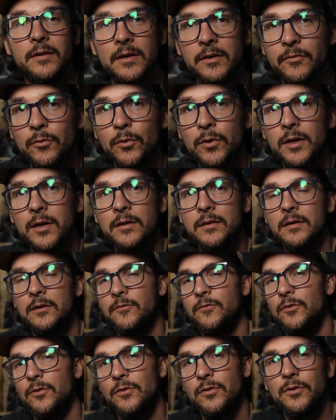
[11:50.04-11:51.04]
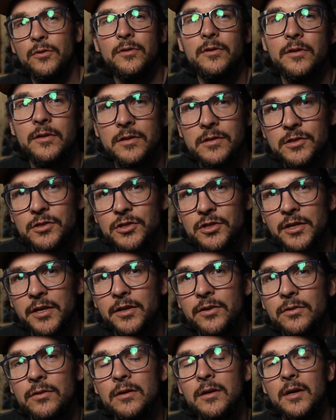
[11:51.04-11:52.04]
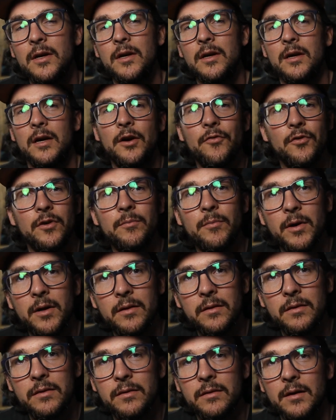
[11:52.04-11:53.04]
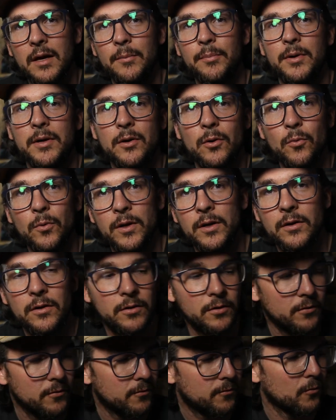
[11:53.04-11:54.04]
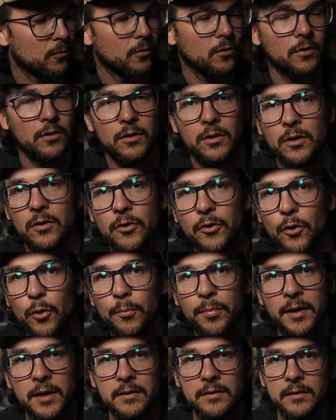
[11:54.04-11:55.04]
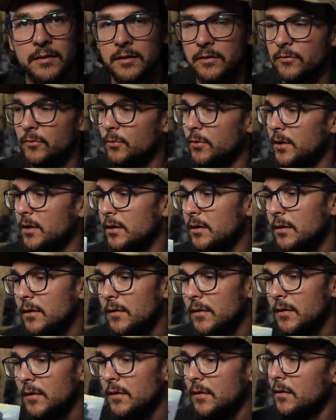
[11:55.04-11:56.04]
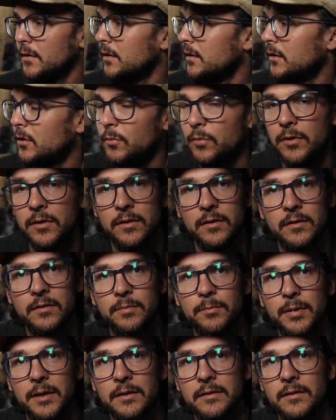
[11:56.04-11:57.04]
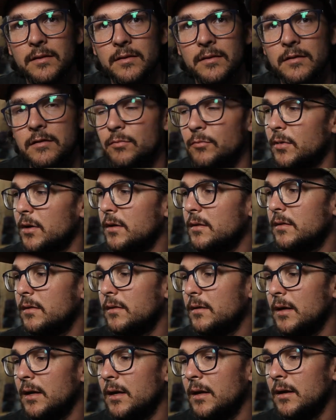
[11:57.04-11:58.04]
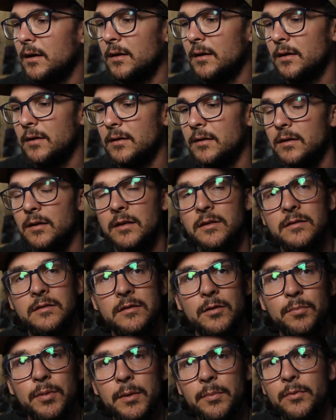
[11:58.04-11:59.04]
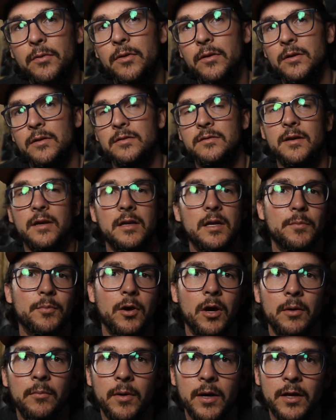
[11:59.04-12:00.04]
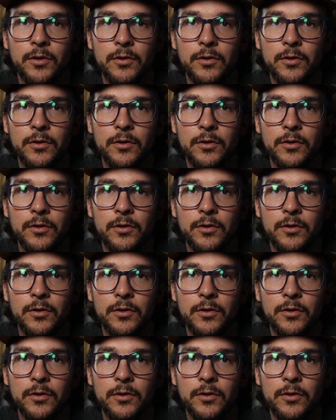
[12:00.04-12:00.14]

giveaway. If you're new to this channel, every month I pick a winner for a little painting giveaway. It'll be this painting this month, and it's to people that are signed up on my